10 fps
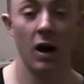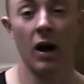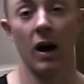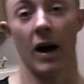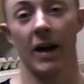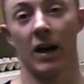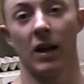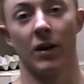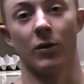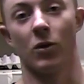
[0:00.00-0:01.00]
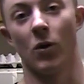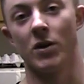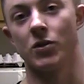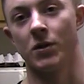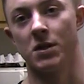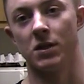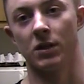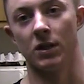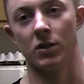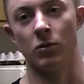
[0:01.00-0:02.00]
I got a lot of requests
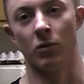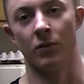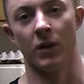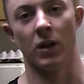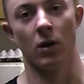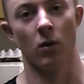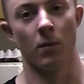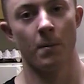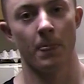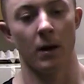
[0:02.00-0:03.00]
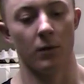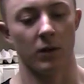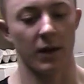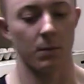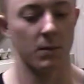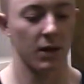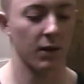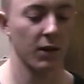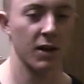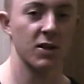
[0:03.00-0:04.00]
recently to do a video of like me in
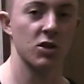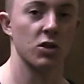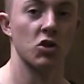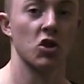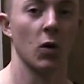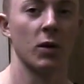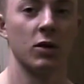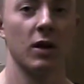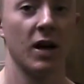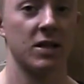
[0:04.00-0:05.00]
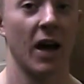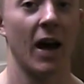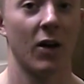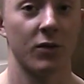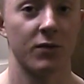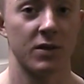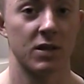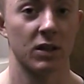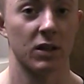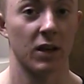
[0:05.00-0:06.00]
the kitchen showing you guys how to
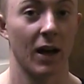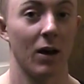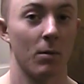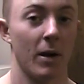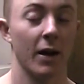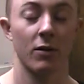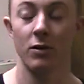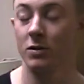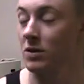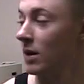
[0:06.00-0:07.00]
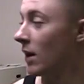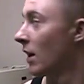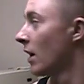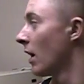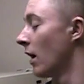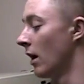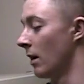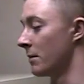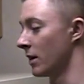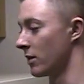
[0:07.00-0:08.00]
physically count macros,
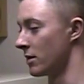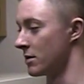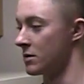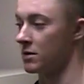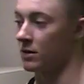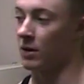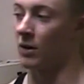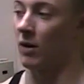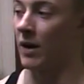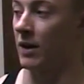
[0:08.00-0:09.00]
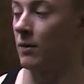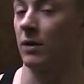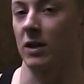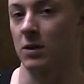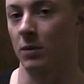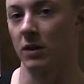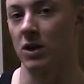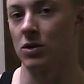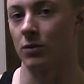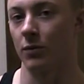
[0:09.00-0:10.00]
because you know I give an
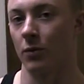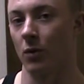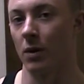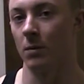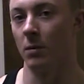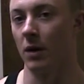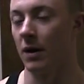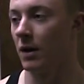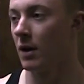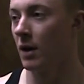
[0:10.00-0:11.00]
explanation for it, but